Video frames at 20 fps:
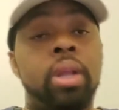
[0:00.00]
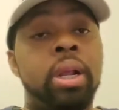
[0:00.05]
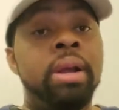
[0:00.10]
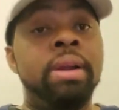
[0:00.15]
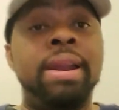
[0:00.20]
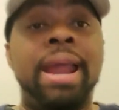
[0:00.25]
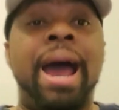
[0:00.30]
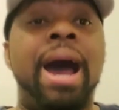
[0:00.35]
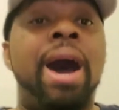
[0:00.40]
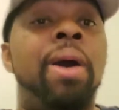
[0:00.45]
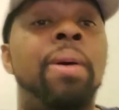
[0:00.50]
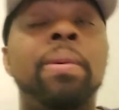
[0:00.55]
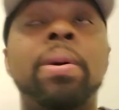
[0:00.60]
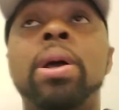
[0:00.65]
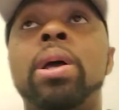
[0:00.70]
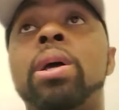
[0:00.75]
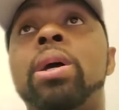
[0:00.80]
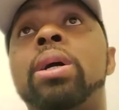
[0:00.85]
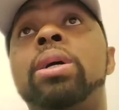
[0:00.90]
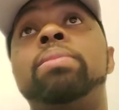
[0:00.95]
Now,
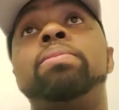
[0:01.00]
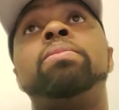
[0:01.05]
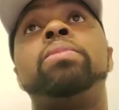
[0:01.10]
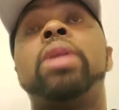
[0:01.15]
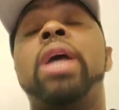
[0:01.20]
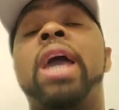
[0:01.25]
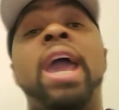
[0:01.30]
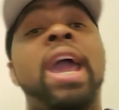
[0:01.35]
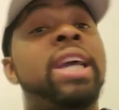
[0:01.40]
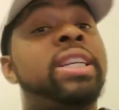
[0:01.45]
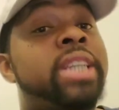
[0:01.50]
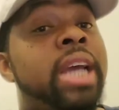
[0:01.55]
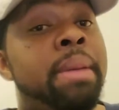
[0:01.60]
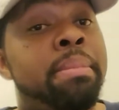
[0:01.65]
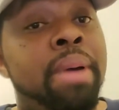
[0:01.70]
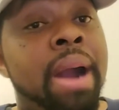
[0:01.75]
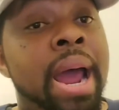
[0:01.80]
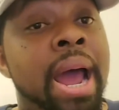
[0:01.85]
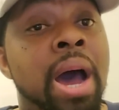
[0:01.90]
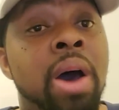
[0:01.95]
AJ
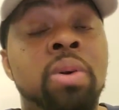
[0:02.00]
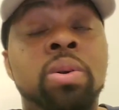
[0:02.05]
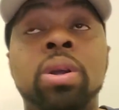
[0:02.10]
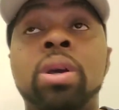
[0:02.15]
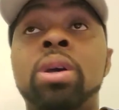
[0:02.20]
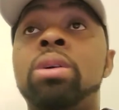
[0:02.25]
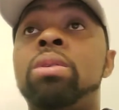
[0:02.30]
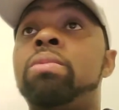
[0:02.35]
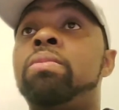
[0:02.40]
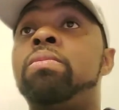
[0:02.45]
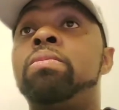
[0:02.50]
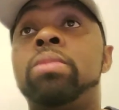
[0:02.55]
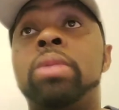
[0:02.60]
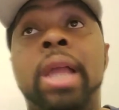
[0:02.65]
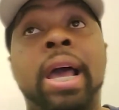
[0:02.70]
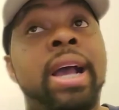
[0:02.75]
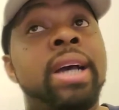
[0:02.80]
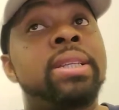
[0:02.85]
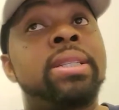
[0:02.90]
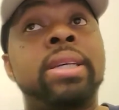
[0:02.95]
Brown,
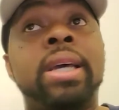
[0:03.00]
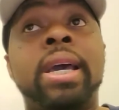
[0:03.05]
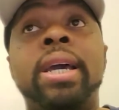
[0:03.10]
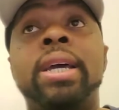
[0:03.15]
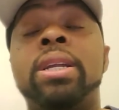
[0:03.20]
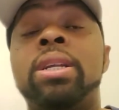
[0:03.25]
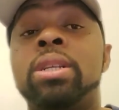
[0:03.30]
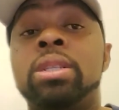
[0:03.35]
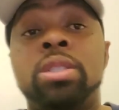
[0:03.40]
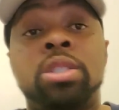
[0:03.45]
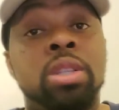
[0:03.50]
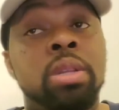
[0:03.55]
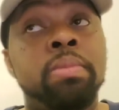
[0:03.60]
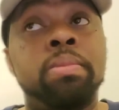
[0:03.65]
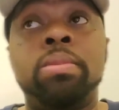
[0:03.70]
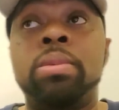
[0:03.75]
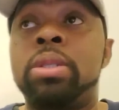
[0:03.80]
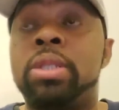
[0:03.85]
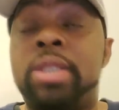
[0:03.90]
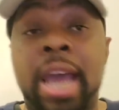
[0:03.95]
like I said,
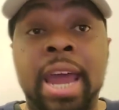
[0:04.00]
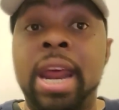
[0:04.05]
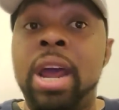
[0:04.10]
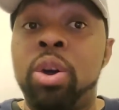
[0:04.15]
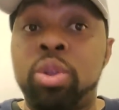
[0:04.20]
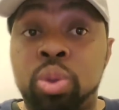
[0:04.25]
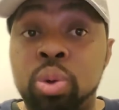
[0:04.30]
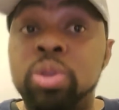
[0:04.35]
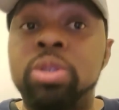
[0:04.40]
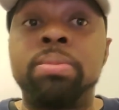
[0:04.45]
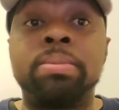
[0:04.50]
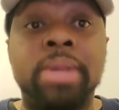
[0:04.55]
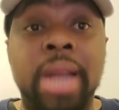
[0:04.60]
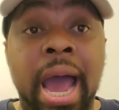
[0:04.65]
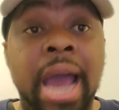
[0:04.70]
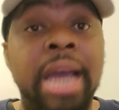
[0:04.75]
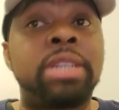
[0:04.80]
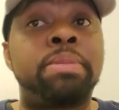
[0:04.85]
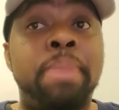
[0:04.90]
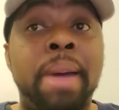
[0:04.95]
Tannehill threw some
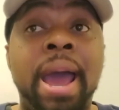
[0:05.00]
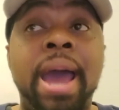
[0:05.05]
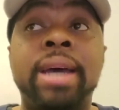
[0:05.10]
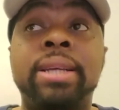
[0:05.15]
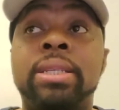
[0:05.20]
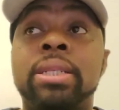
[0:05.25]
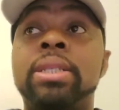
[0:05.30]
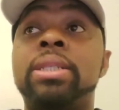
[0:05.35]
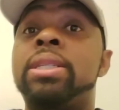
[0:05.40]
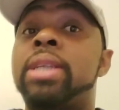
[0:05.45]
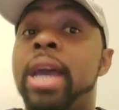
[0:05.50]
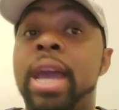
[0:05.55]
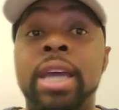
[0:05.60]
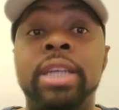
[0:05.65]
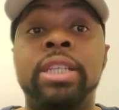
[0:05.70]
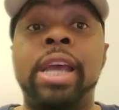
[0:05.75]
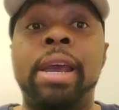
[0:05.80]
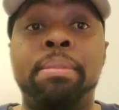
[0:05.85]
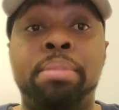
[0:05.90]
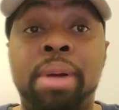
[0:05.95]
nice passes to
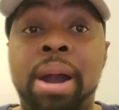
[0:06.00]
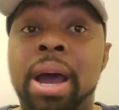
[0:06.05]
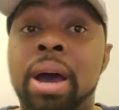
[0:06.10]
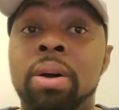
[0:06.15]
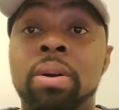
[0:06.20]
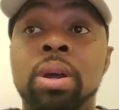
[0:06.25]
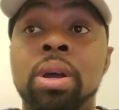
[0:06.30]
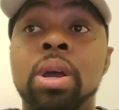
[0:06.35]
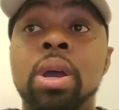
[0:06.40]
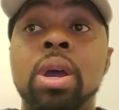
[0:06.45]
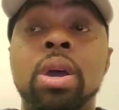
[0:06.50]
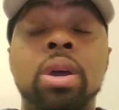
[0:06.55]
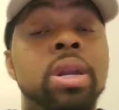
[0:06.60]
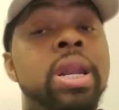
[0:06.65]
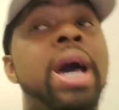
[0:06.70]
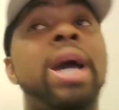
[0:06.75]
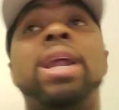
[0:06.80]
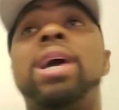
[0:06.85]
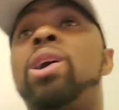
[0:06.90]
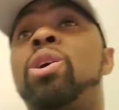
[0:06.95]
AJ Brown.
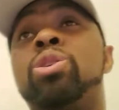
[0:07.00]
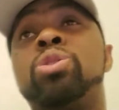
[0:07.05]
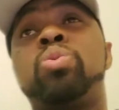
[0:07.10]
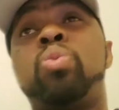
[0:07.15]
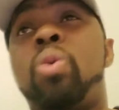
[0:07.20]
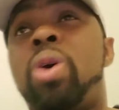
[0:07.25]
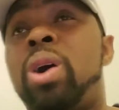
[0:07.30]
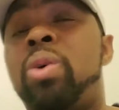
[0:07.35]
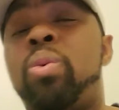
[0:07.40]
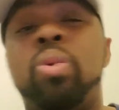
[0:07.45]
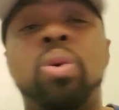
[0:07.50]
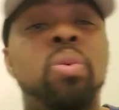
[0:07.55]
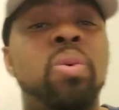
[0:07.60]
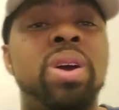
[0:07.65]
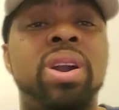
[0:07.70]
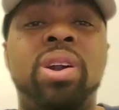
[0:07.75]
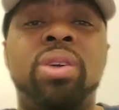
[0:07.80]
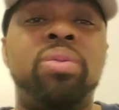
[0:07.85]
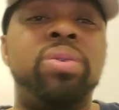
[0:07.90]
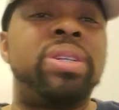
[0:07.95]
Now there was one when one
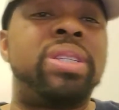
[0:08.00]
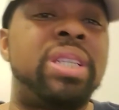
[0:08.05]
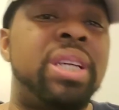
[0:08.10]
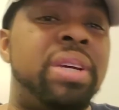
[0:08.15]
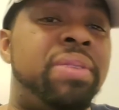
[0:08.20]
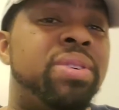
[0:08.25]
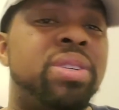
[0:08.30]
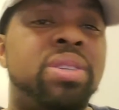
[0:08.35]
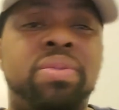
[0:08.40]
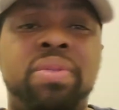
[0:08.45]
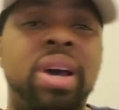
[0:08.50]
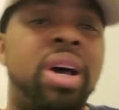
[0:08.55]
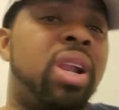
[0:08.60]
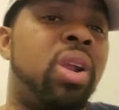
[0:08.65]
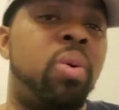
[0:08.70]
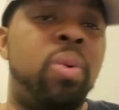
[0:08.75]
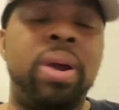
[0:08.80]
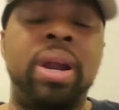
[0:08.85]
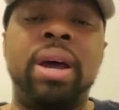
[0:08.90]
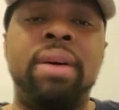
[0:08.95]
of the receivers fell
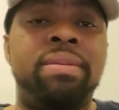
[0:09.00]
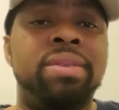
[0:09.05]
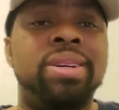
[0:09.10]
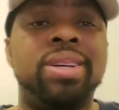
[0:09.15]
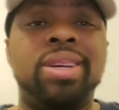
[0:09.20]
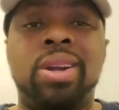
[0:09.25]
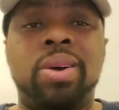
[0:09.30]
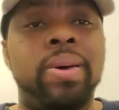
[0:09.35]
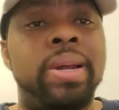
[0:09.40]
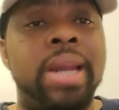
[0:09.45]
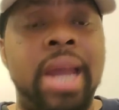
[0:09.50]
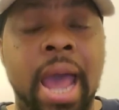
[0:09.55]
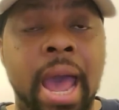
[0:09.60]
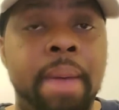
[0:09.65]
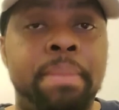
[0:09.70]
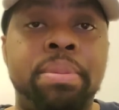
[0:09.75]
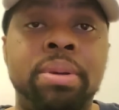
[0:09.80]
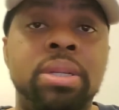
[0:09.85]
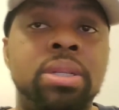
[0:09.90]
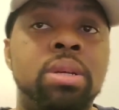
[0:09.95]
or whatever. You know it
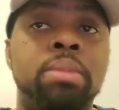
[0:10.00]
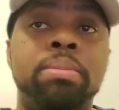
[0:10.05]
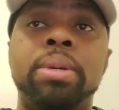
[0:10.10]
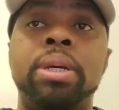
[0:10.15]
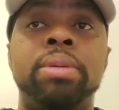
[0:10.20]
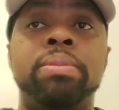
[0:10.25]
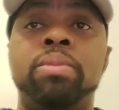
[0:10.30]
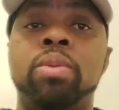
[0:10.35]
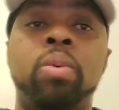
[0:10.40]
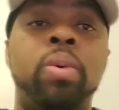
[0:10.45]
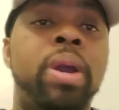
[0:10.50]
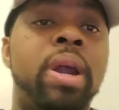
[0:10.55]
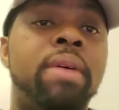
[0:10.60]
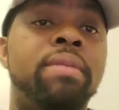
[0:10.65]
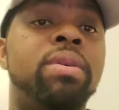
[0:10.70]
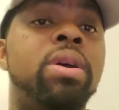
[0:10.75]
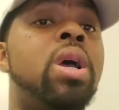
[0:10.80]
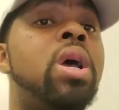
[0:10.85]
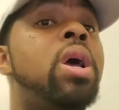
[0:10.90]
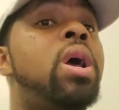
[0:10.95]
happens. I mean
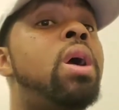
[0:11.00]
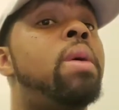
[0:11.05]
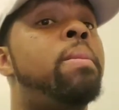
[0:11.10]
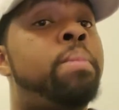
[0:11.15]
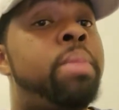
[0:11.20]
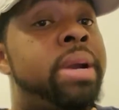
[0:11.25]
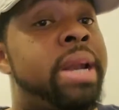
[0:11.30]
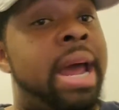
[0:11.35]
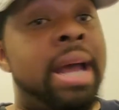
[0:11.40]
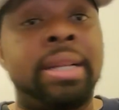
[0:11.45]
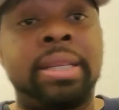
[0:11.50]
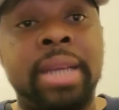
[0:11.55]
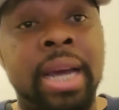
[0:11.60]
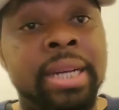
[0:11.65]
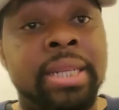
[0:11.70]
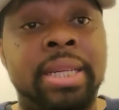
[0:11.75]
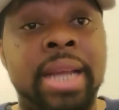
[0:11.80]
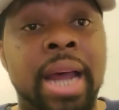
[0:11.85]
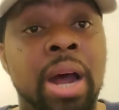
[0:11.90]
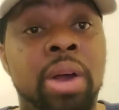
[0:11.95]
whatever. But that
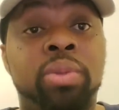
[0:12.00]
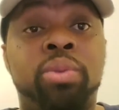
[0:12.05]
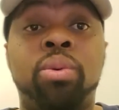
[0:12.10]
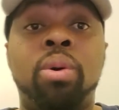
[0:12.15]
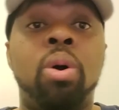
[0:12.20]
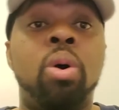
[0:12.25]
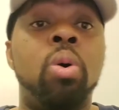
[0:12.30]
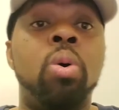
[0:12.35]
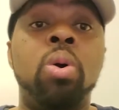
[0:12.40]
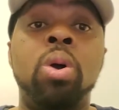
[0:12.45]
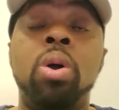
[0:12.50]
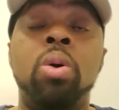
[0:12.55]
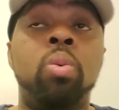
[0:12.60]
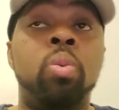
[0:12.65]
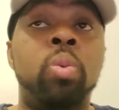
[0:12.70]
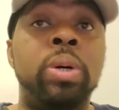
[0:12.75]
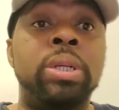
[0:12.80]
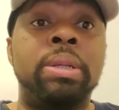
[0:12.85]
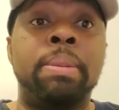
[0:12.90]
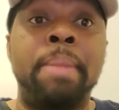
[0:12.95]
touchdown throw
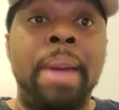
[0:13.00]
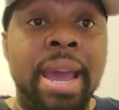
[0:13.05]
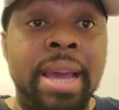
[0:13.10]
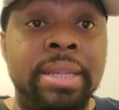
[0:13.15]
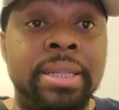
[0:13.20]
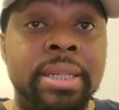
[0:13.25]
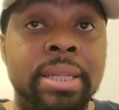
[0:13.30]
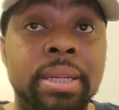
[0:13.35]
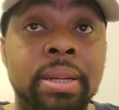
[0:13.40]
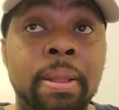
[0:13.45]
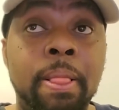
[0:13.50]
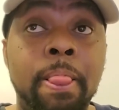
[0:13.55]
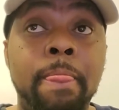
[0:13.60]
was amazing.